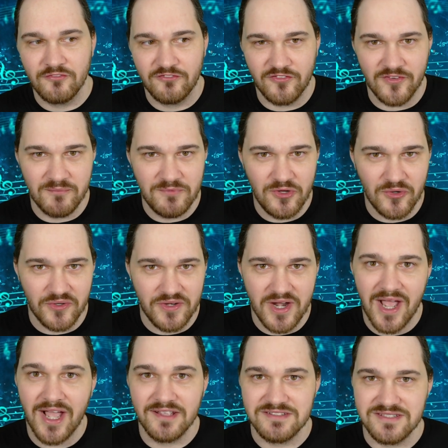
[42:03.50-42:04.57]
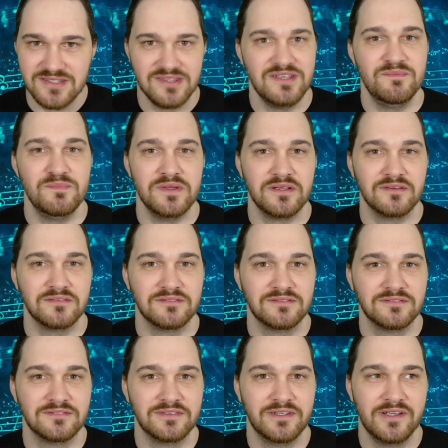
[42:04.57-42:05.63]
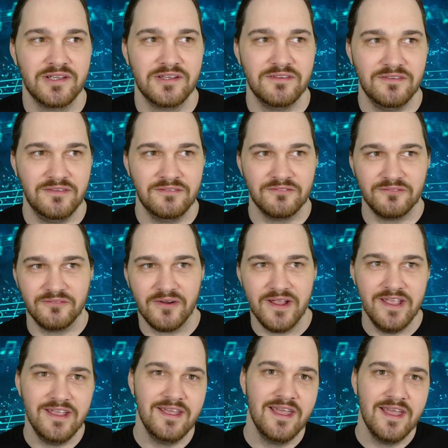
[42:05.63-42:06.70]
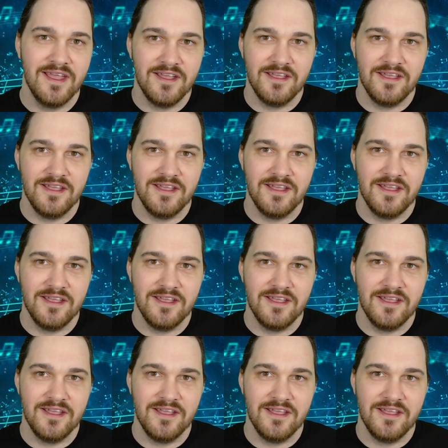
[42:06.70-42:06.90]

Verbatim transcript: from your not sleeping, right?